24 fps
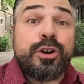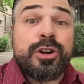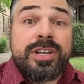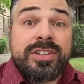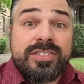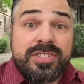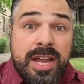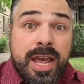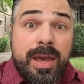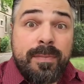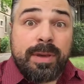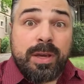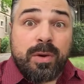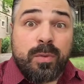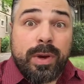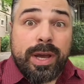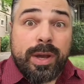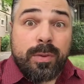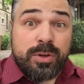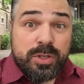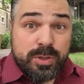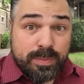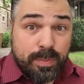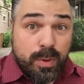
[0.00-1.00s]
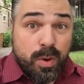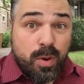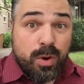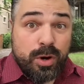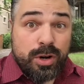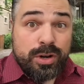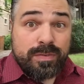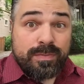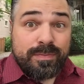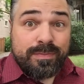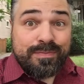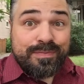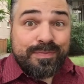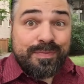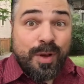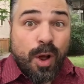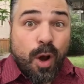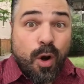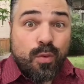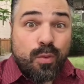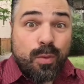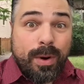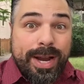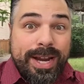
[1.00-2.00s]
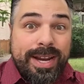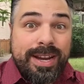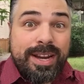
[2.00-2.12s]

Ernest Hemingway was born right